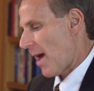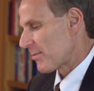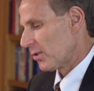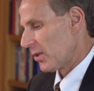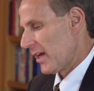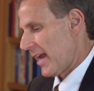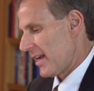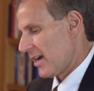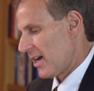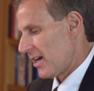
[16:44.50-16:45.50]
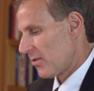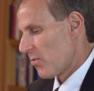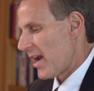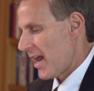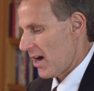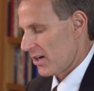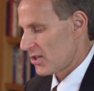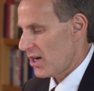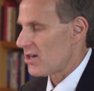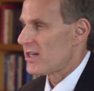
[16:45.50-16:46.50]
absolutely a uh, red herring
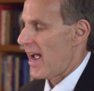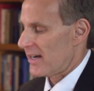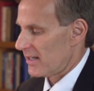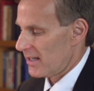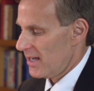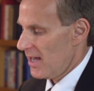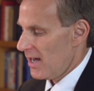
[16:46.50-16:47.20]
scare tactic.